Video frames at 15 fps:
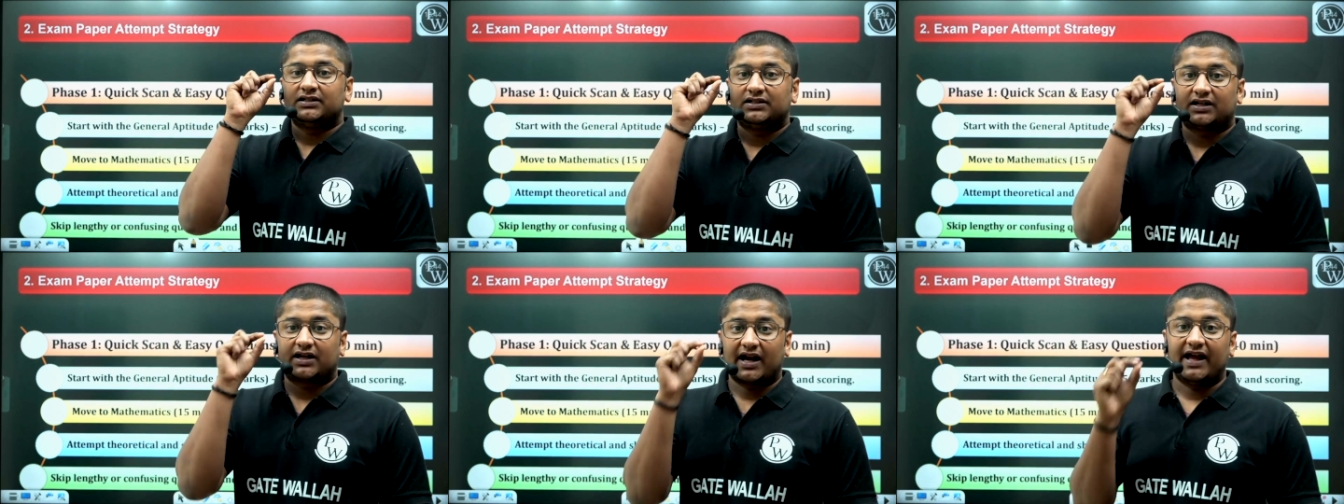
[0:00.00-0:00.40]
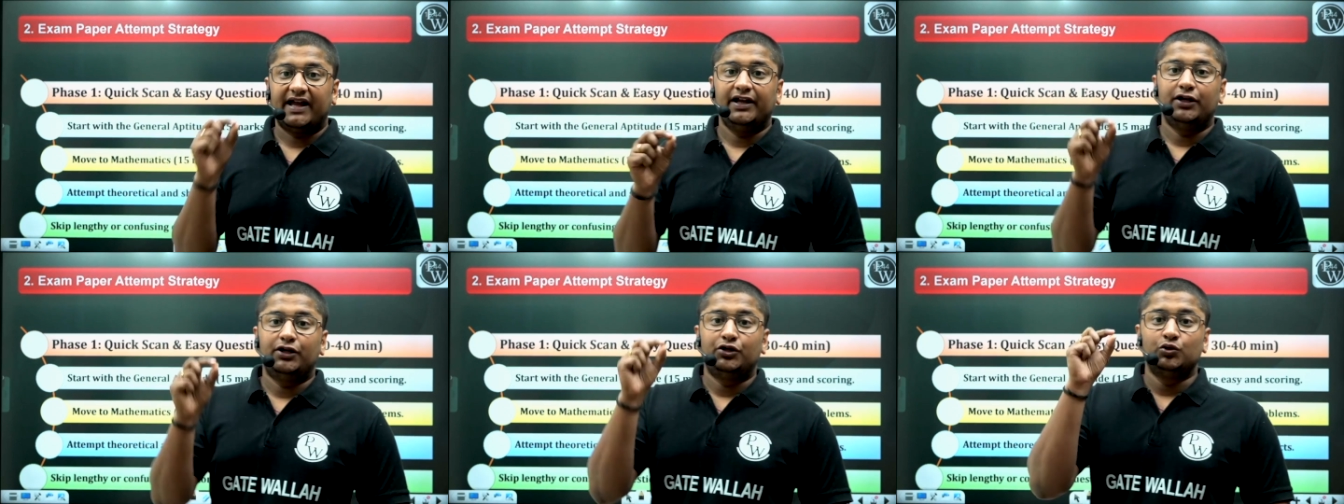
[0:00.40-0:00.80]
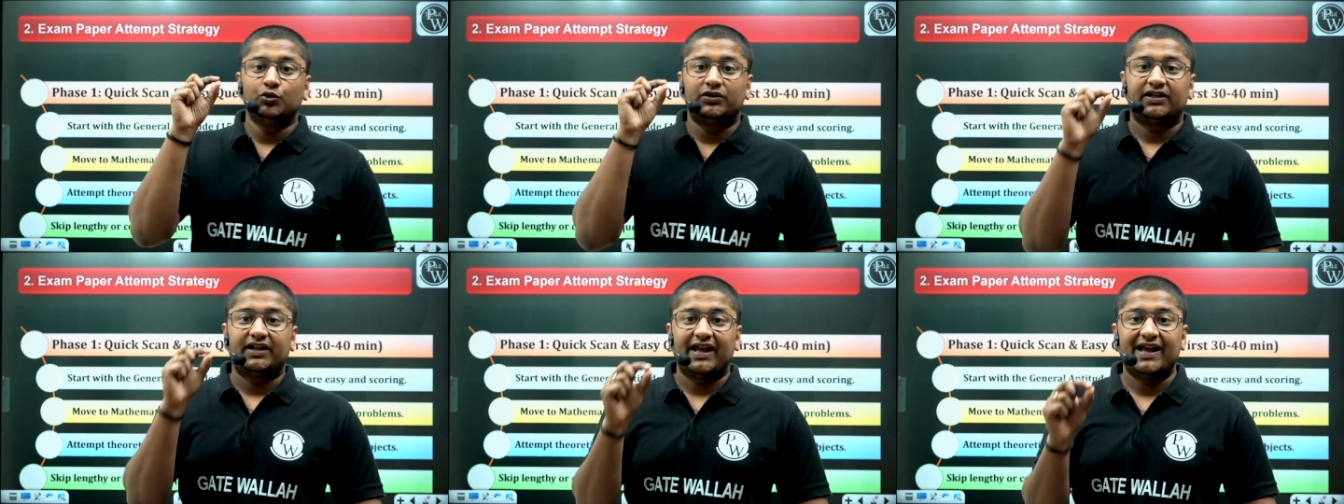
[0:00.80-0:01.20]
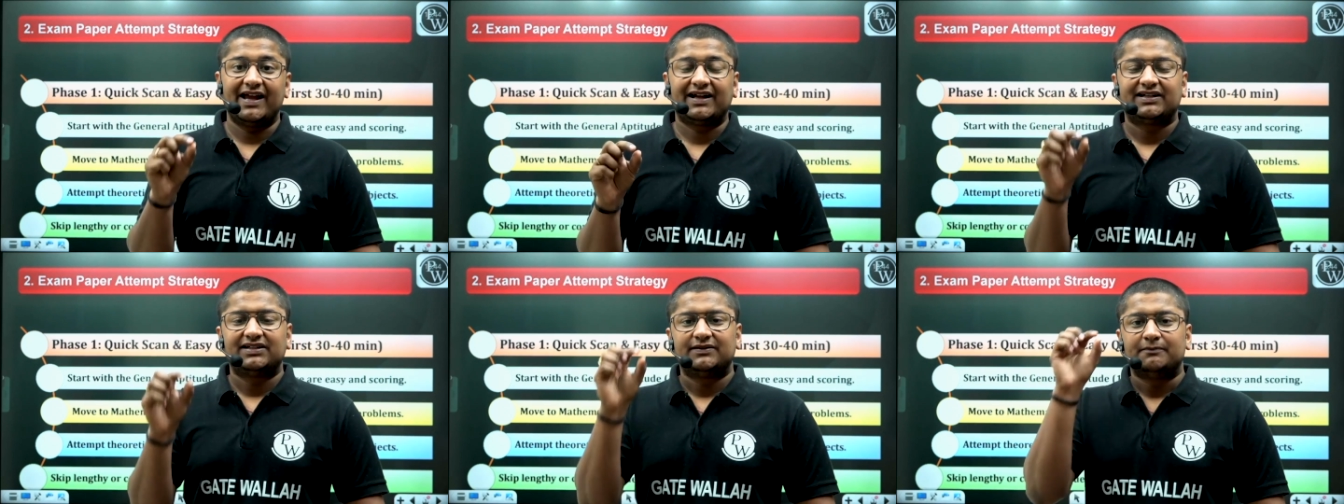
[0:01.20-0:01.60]
try to take
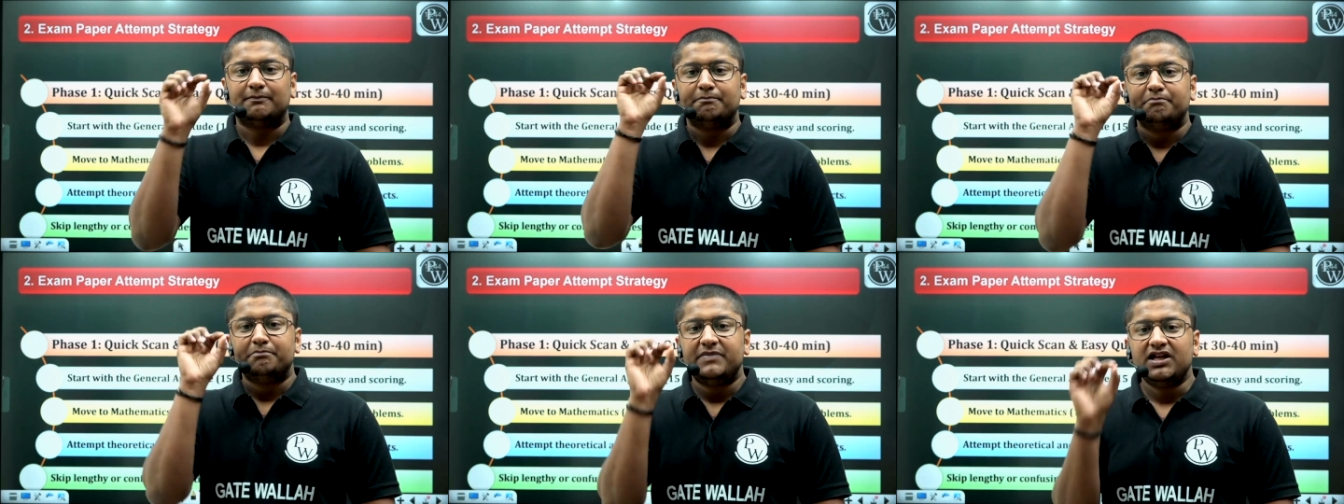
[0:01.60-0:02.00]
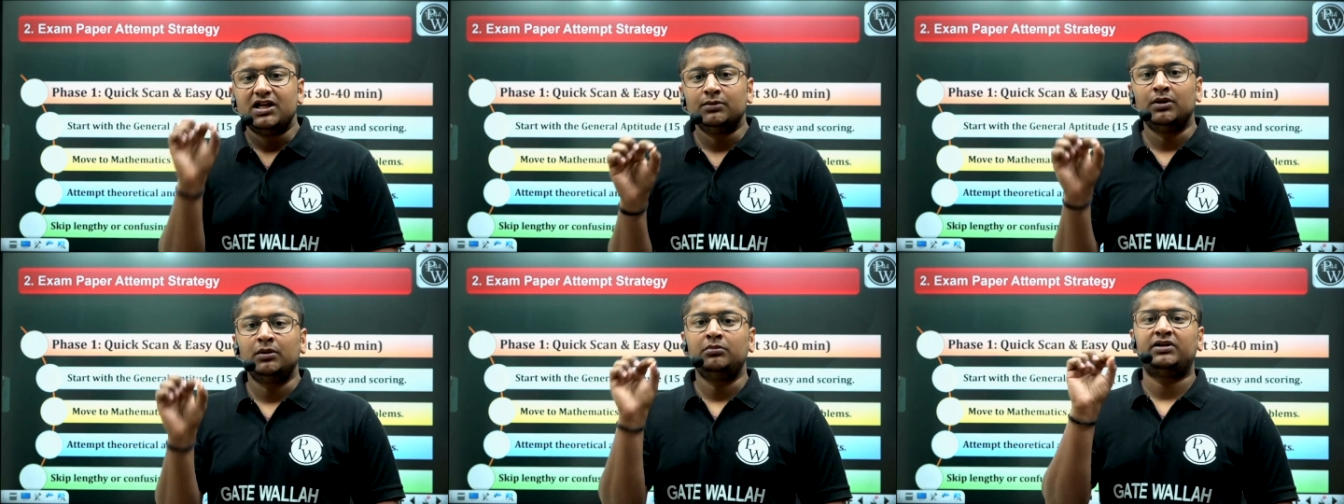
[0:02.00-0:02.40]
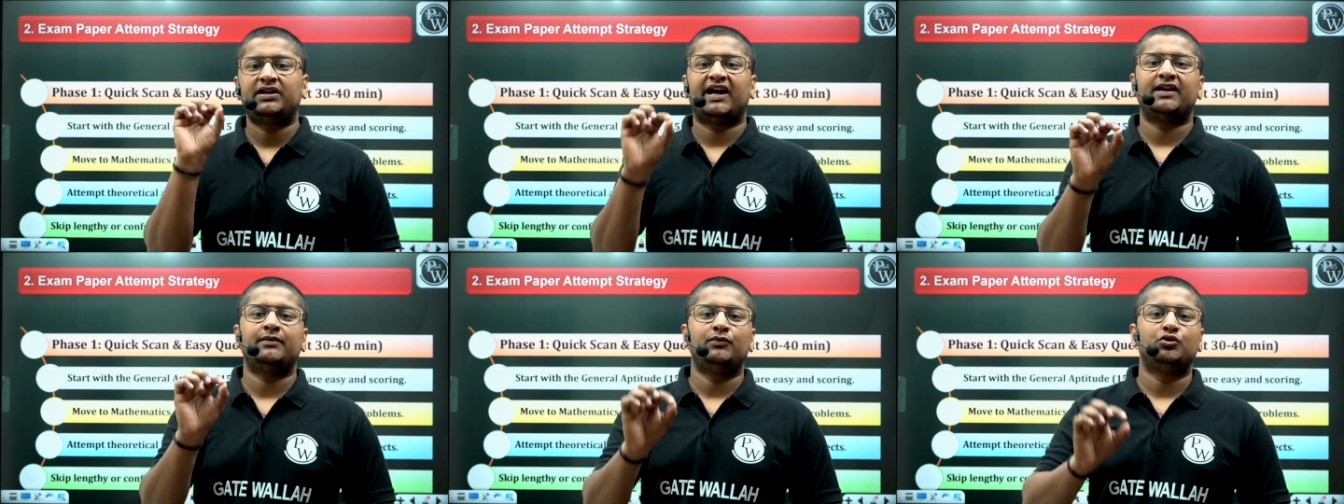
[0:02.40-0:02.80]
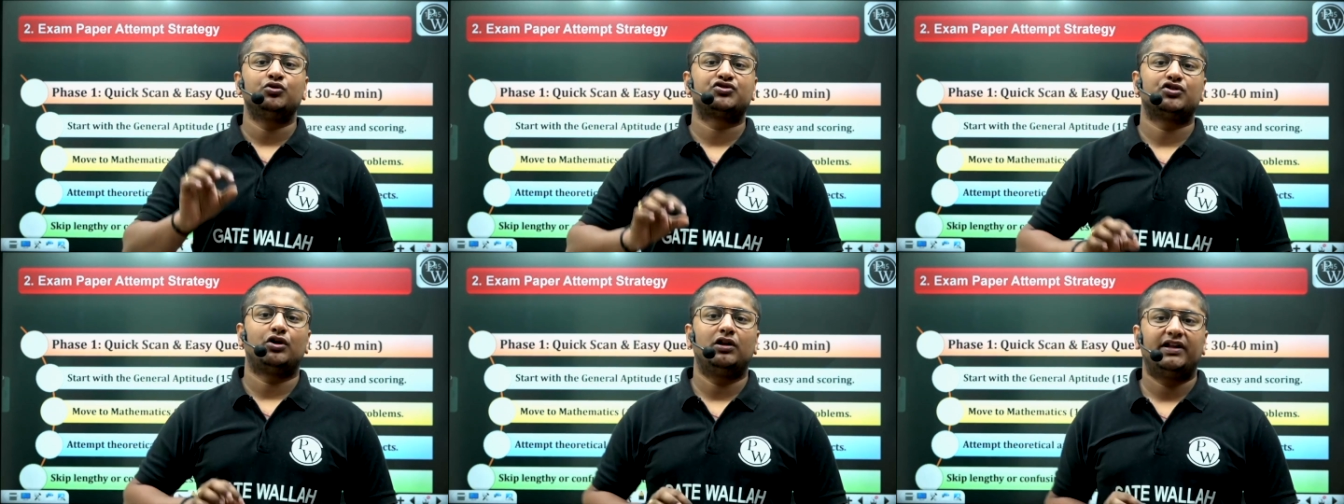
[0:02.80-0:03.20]
minimum time to
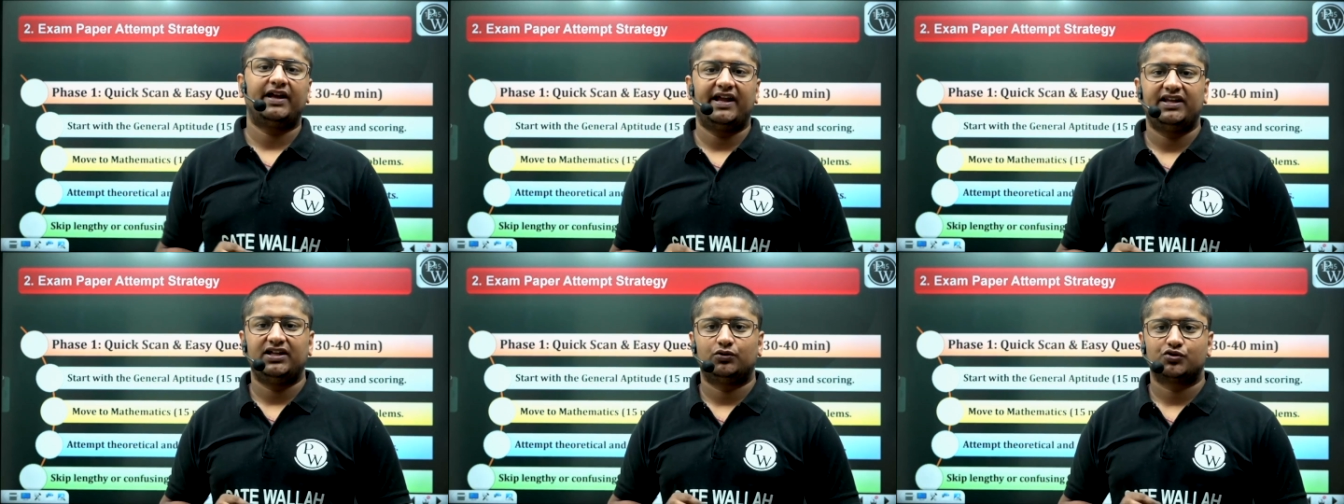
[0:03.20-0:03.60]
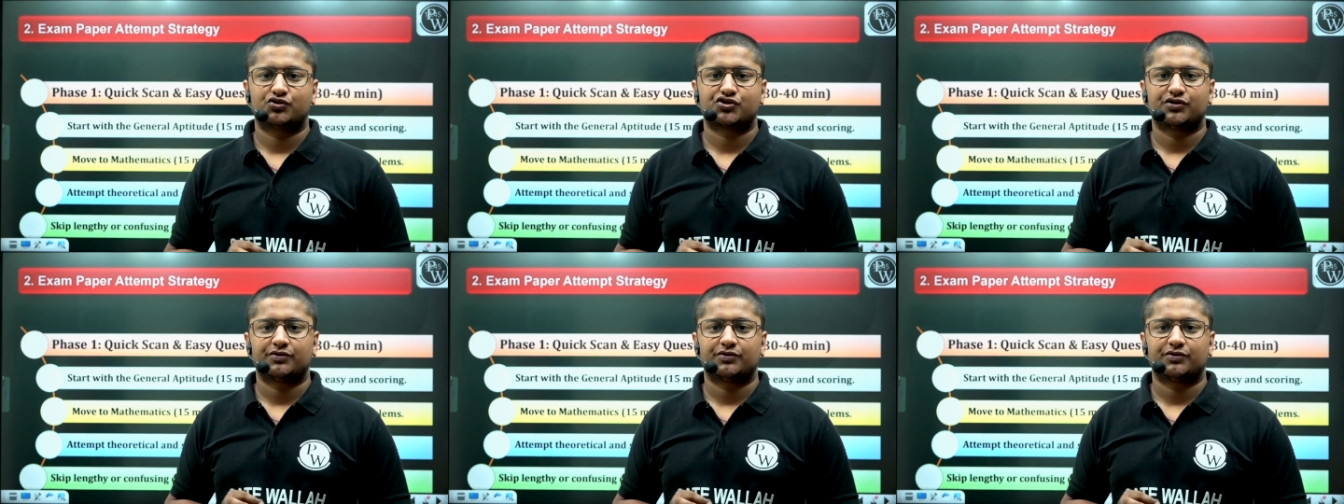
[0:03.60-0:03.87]
solve any question